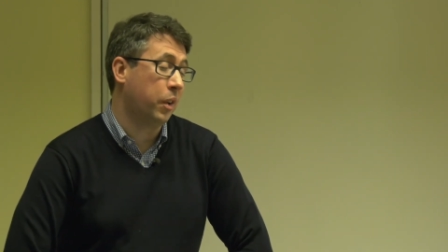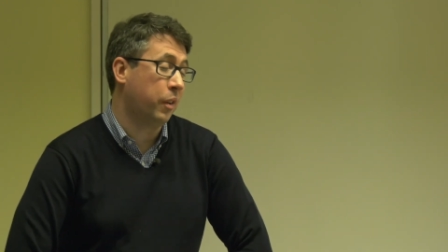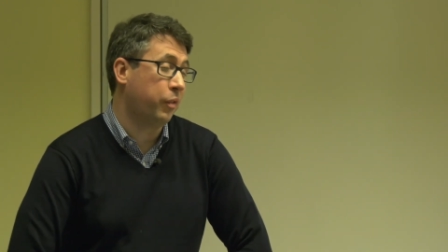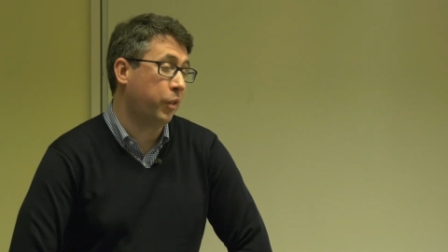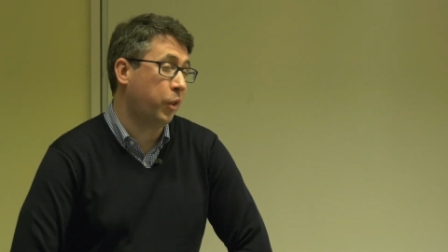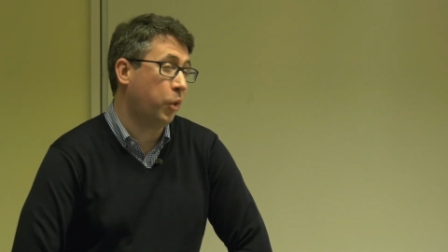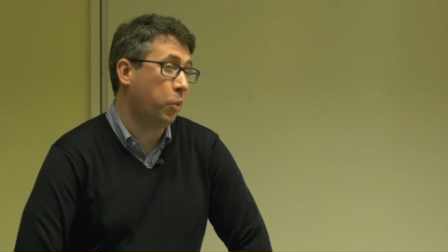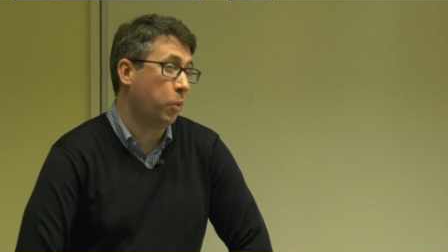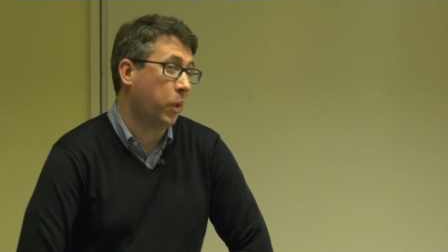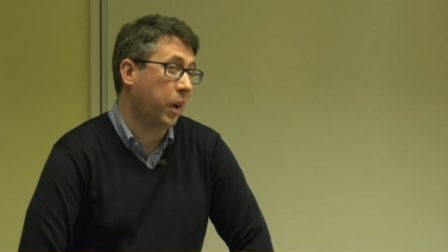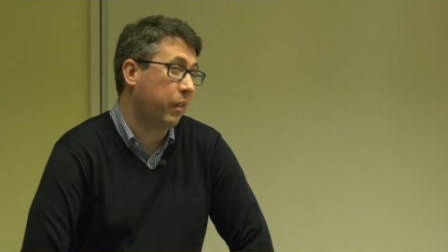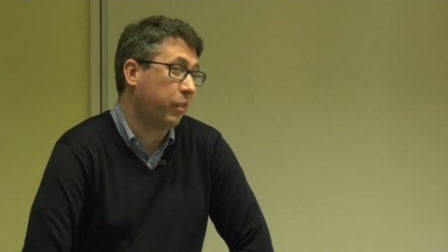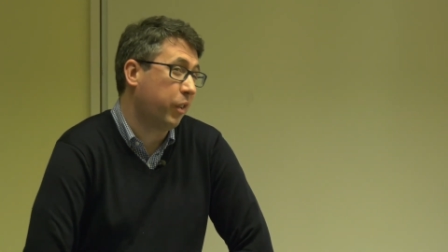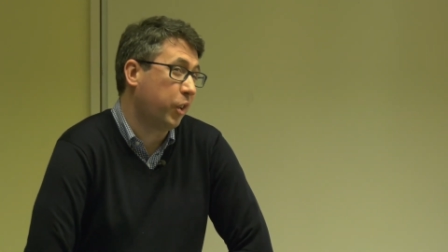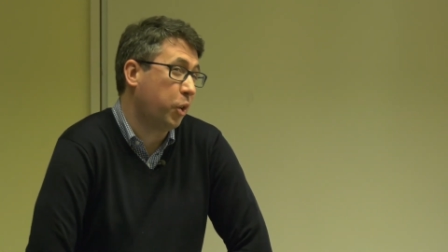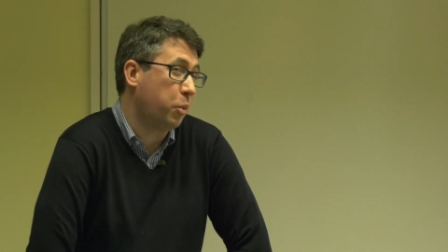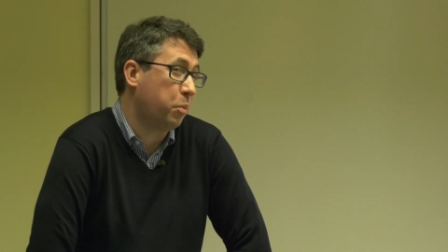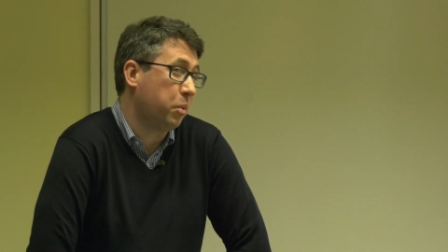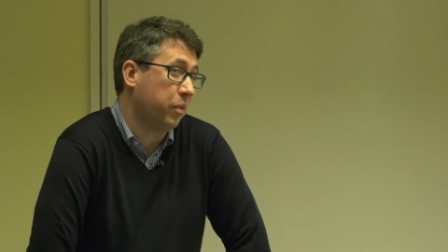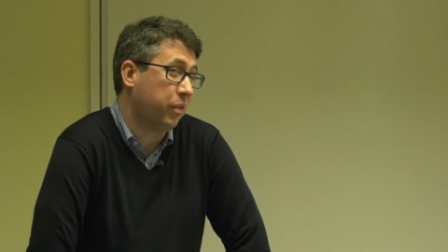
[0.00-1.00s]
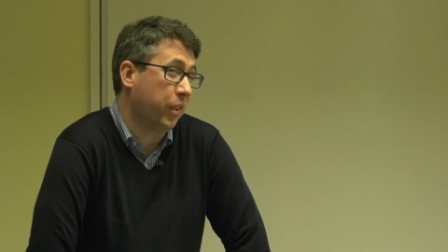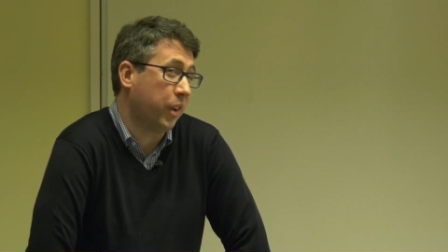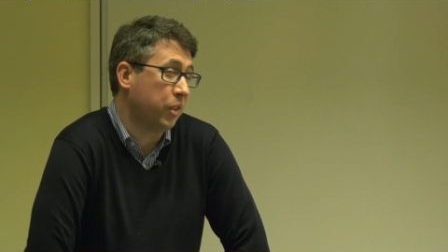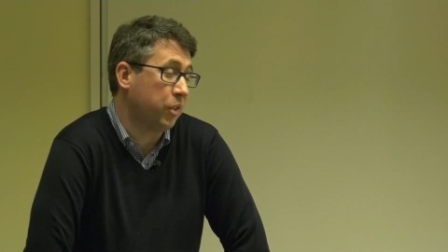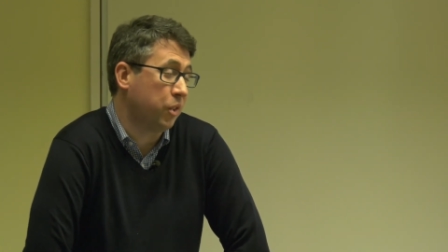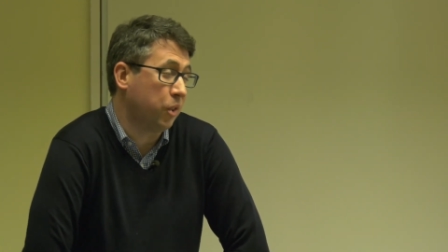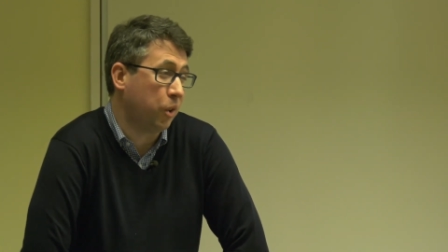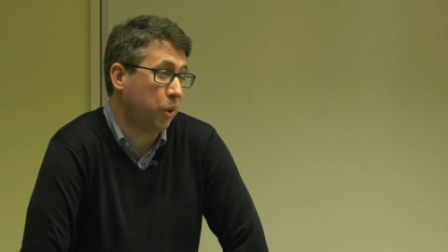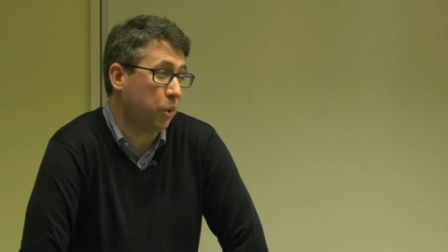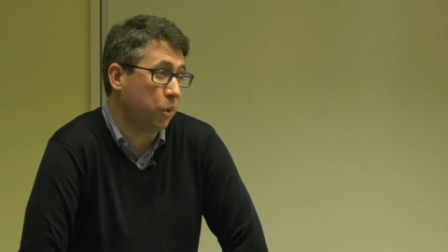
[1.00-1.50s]
If you, whatever you prefer
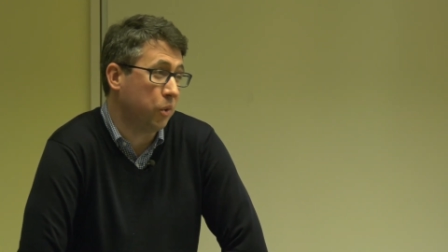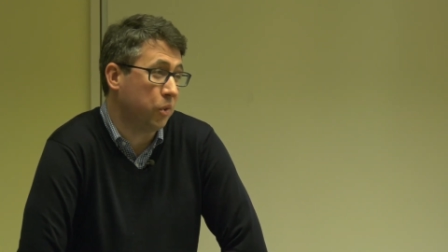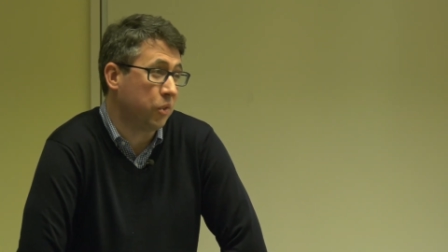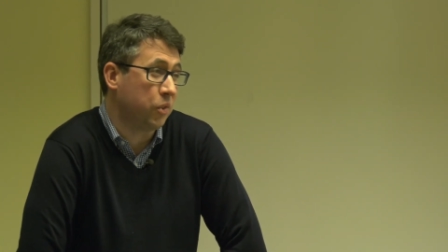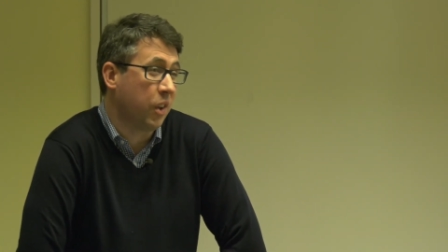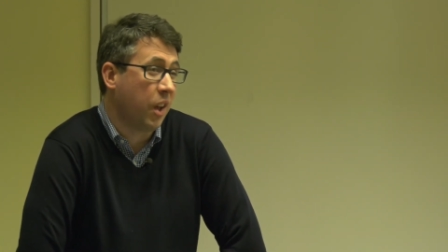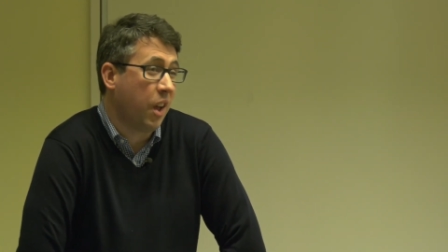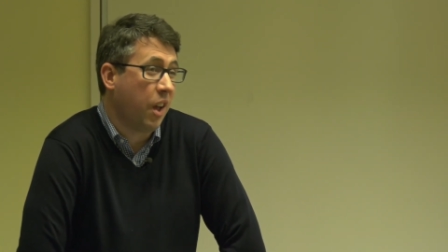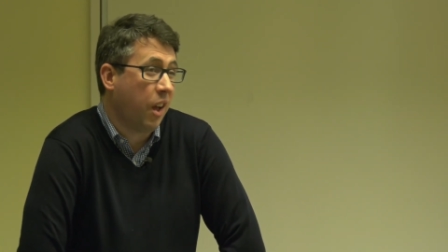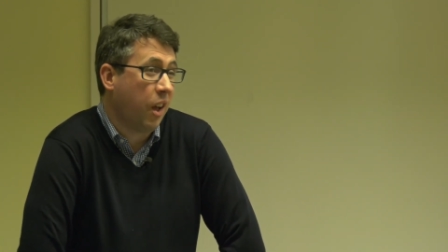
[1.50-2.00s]
to use,